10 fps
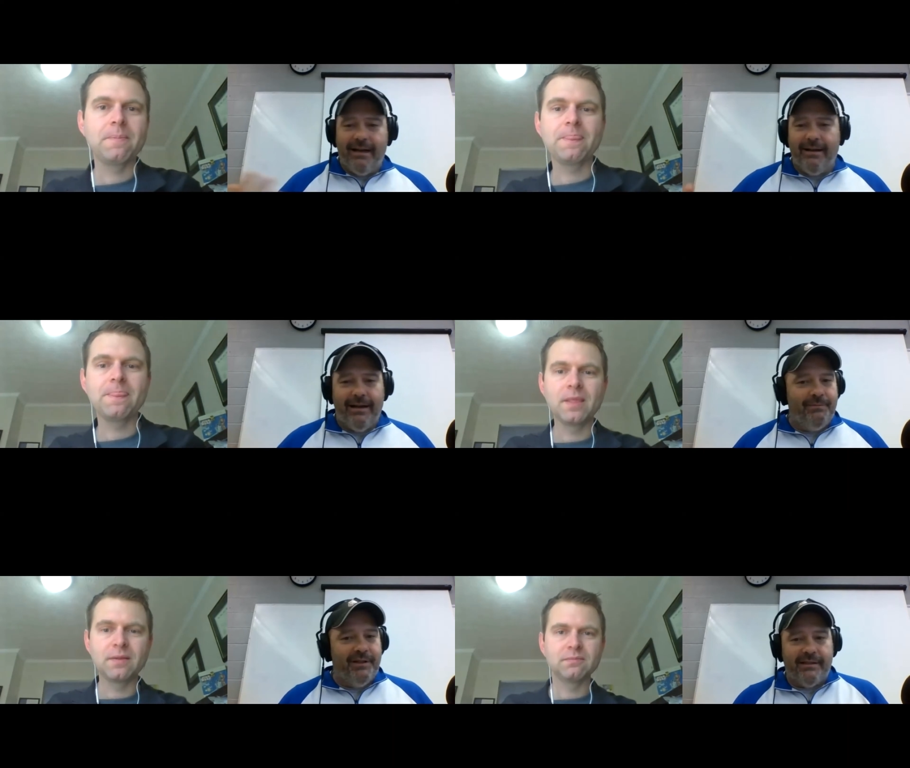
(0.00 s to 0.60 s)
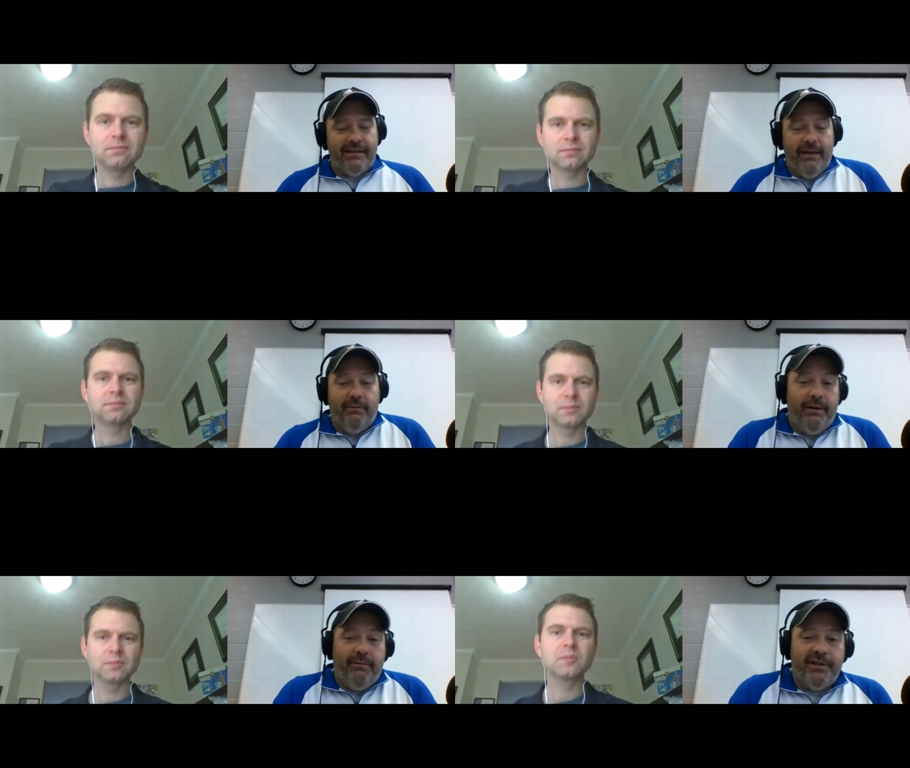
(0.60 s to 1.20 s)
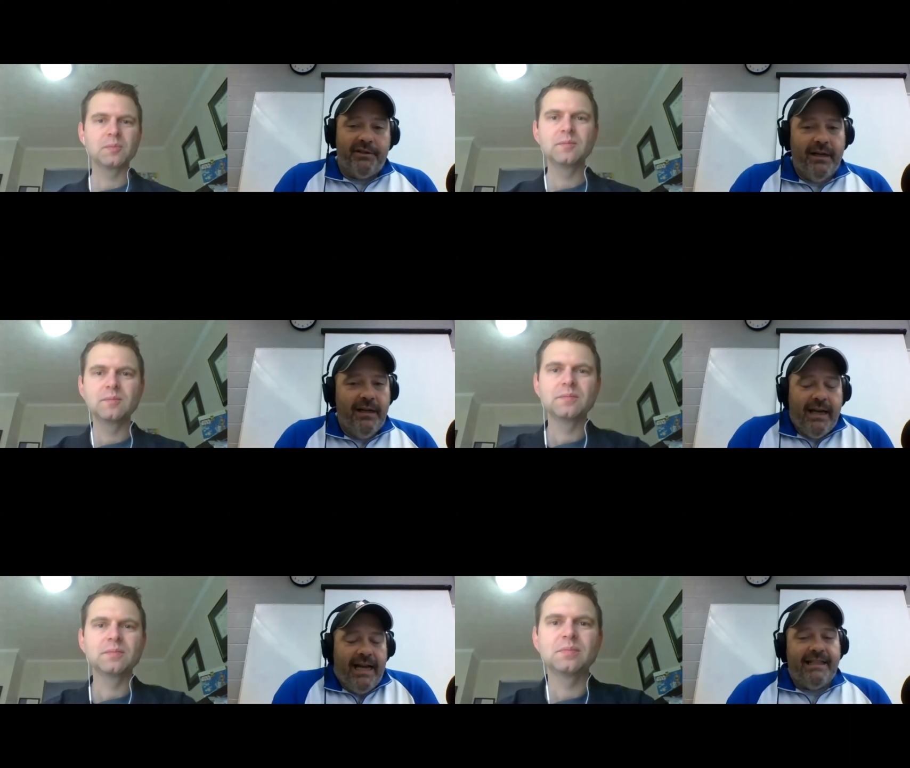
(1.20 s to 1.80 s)
Speaker 1: I, am just, it, we were just,
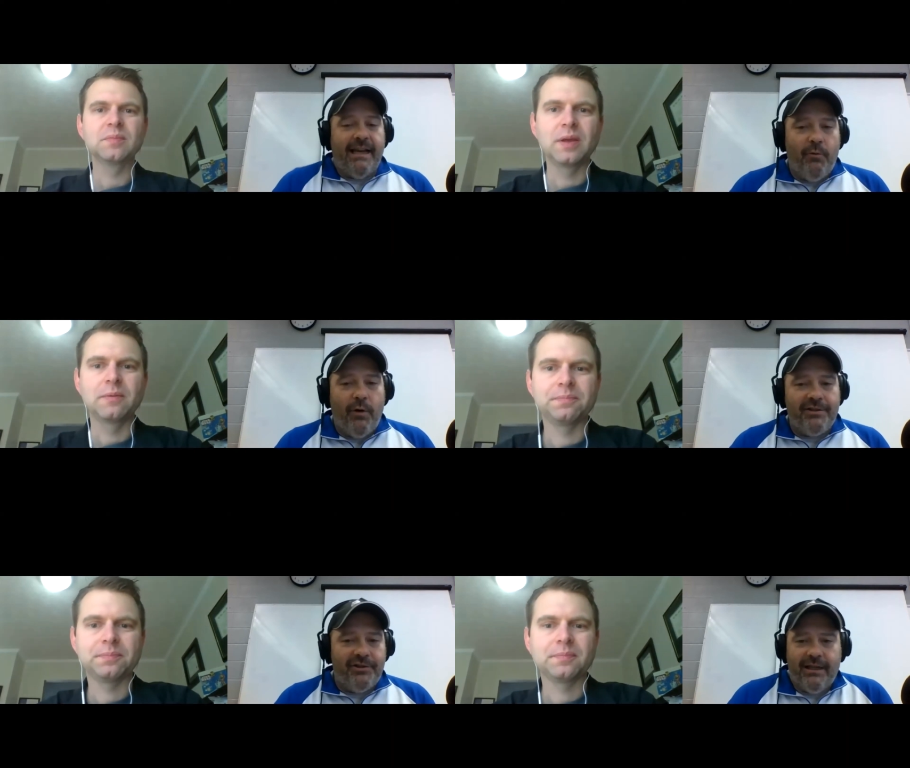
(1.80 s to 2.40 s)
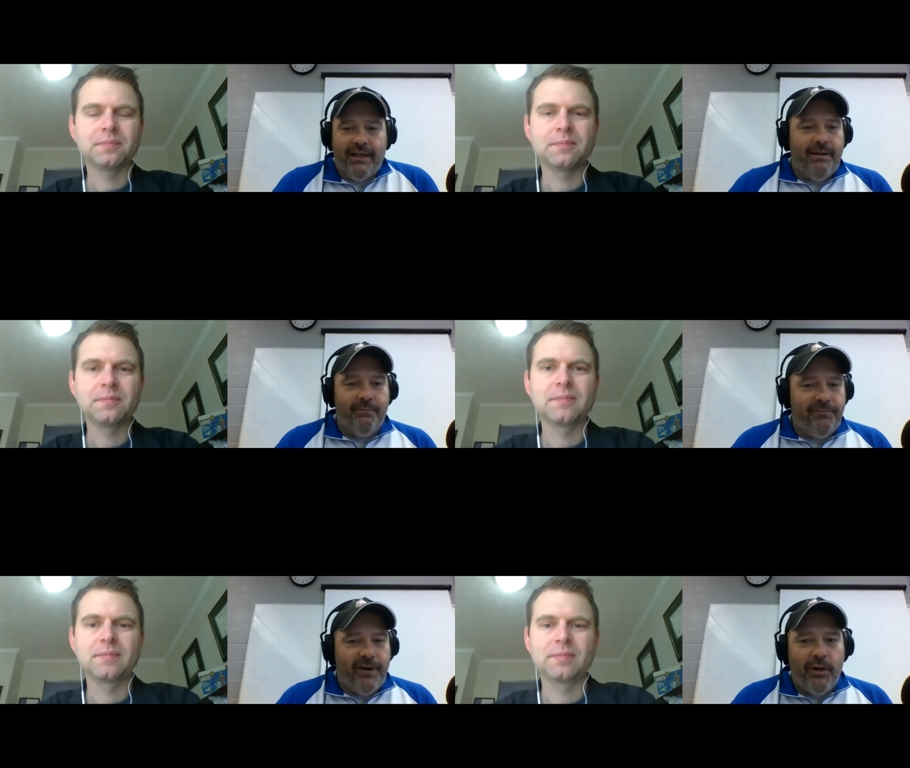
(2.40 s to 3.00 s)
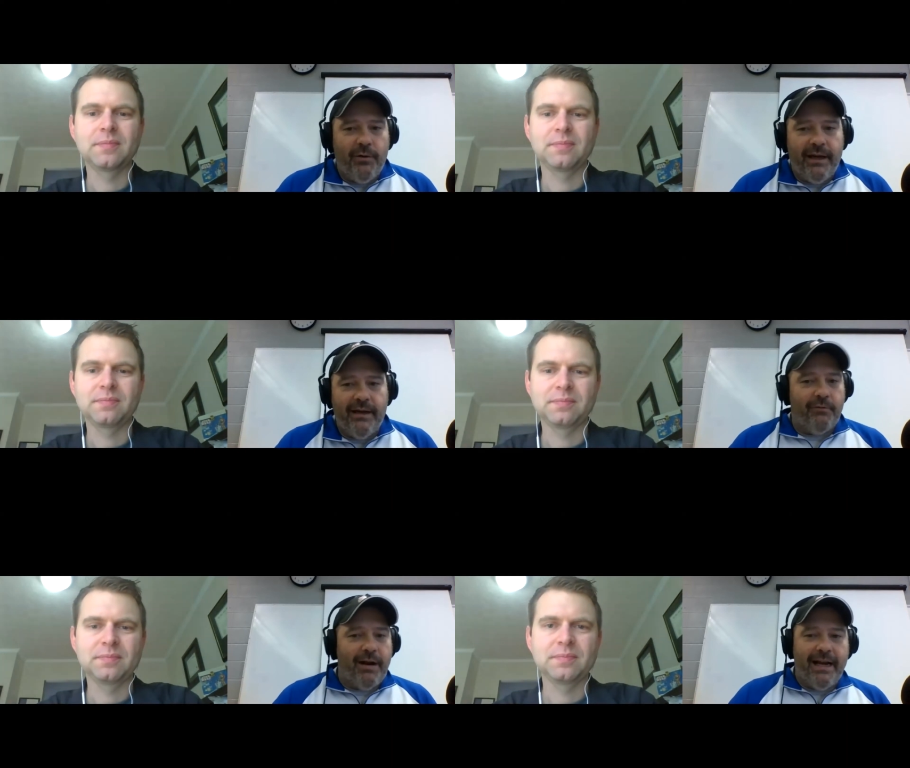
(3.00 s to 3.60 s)
as I watched it and I'm following
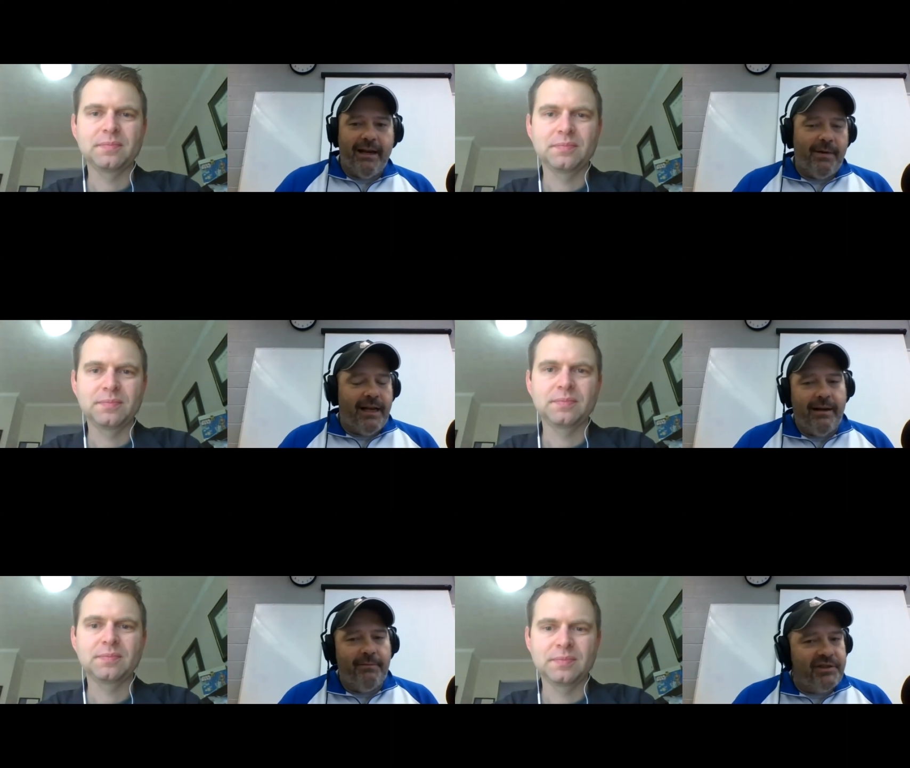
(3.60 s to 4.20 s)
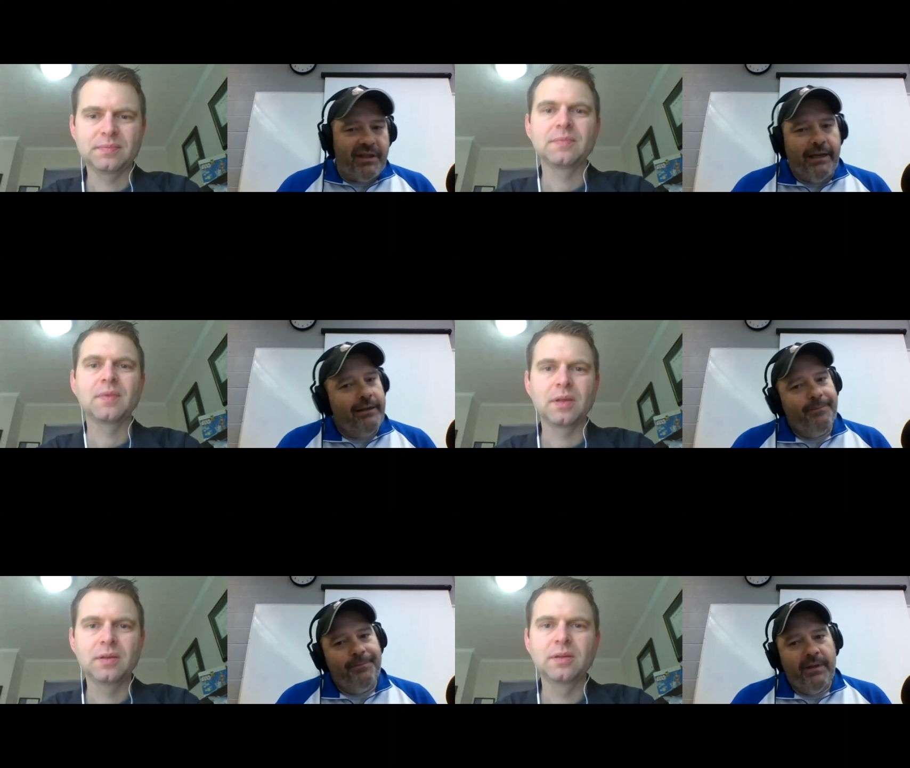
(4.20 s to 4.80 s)
it and writing about it, I'm just like,